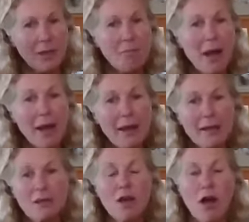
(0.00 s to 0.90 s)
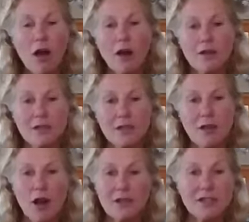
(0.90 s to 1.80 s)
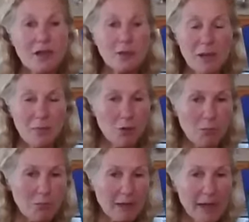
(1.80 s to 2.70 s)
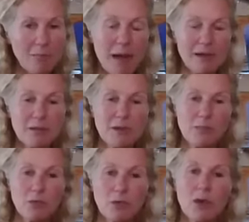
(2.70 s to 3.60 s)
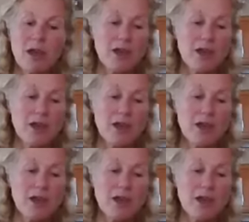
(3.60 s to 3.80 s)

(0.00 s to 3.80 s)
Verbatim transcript: mind and heart, heart-centered people, like-minded people.